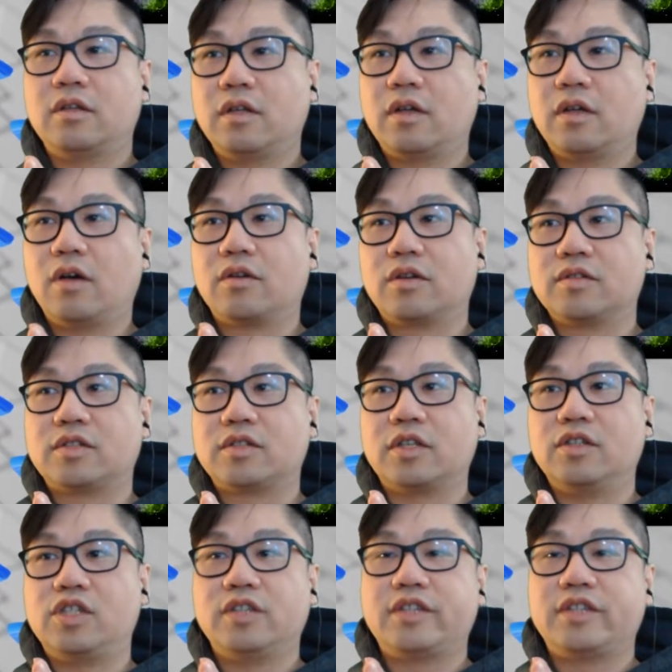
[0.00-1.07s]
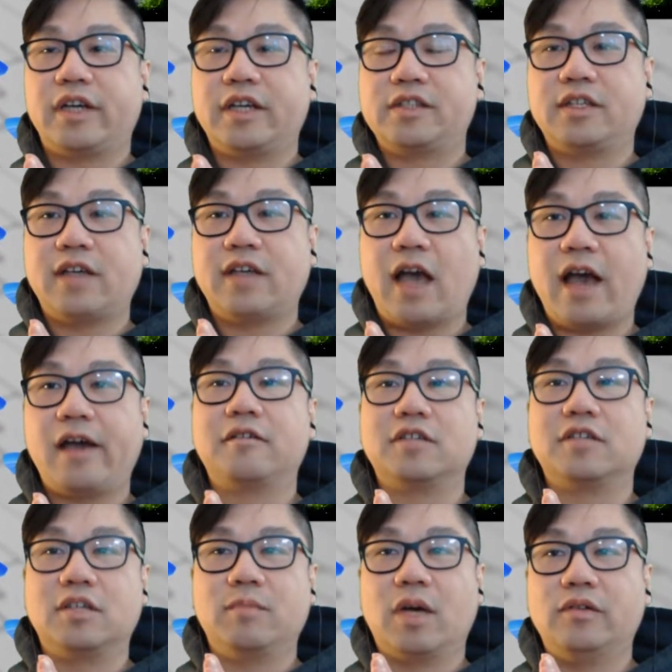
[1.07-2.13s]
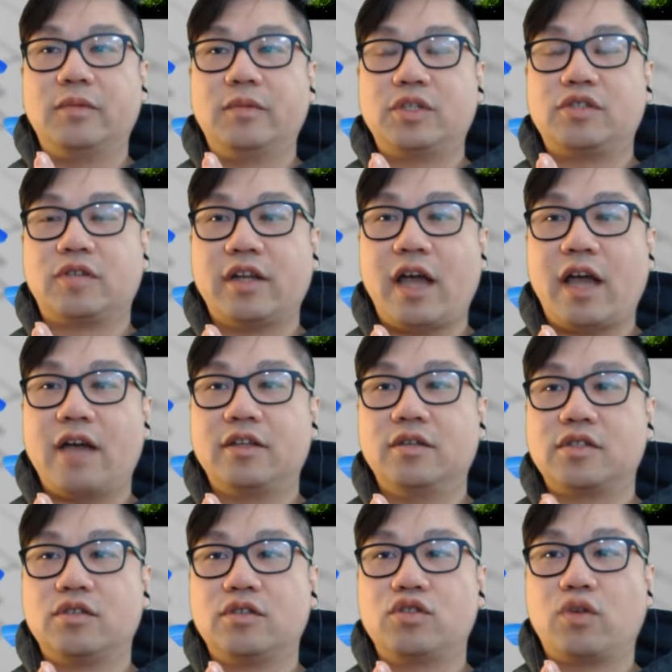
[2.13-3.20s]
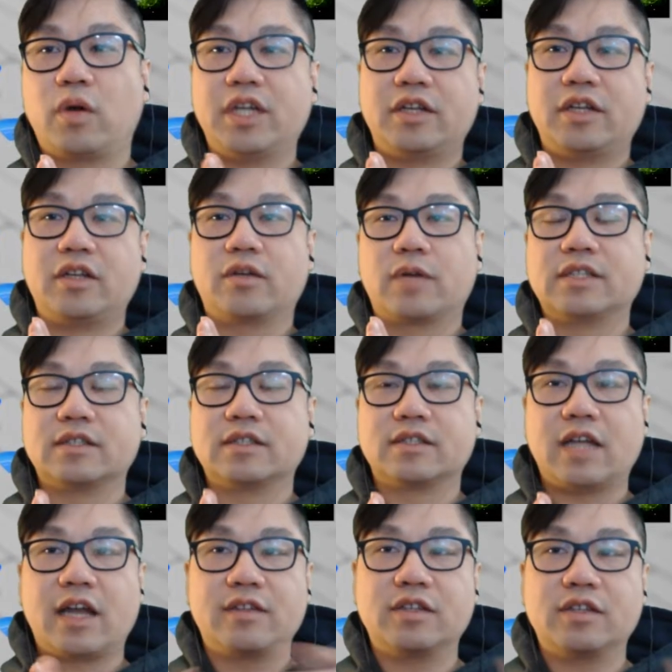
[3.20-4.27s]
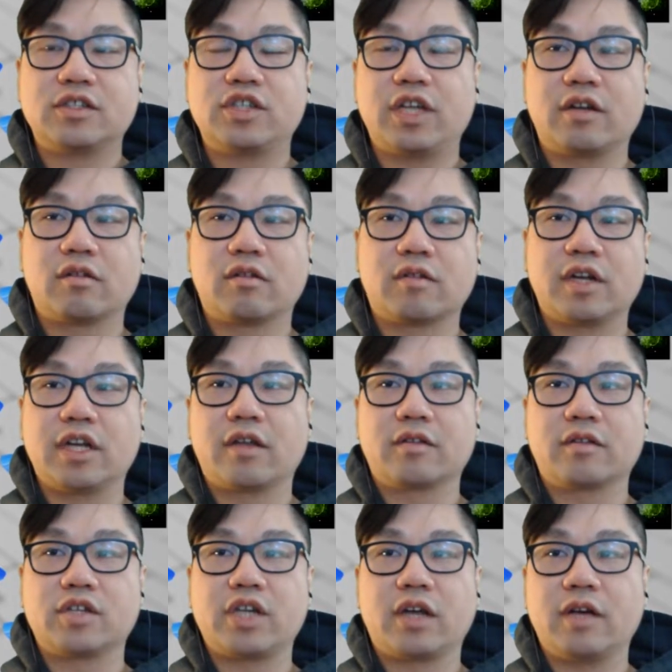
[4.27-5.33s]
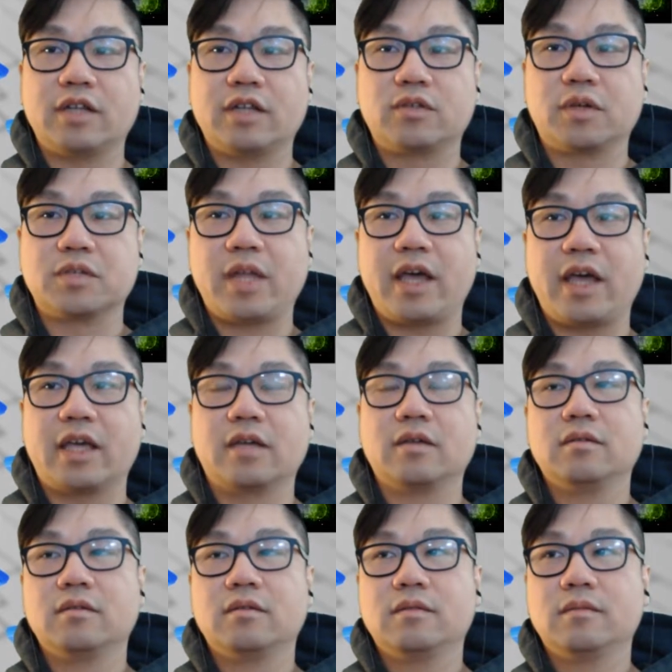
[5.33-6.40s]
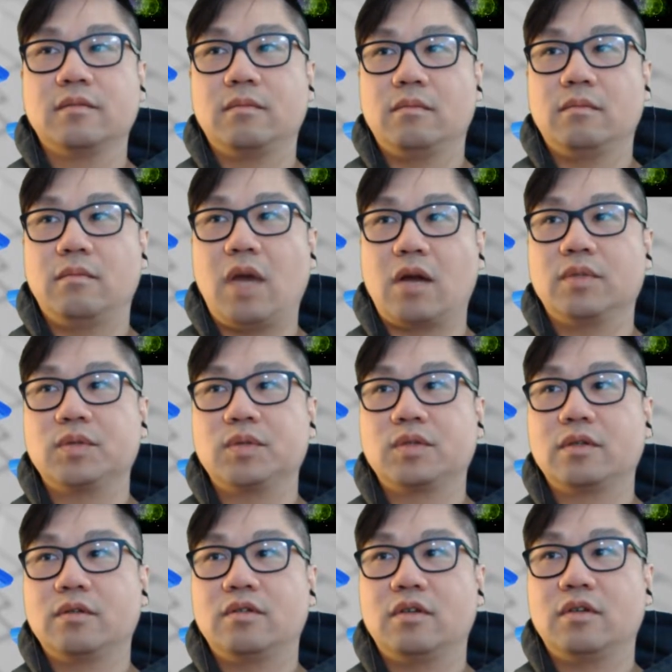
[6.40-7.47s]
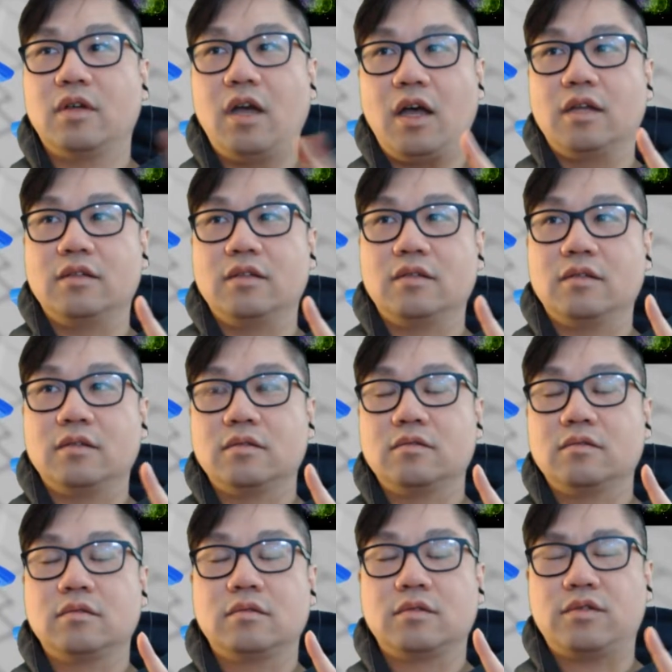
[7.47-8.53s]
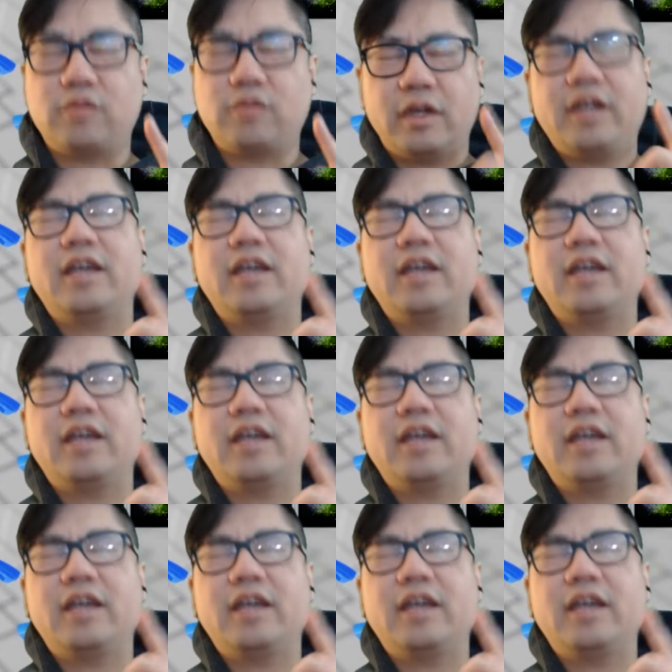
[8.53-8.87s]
owners of the GJC Hio emote, which you cannot use to join any of the races, not on this channel or any other channel on Twitch. Play Marbles on stream.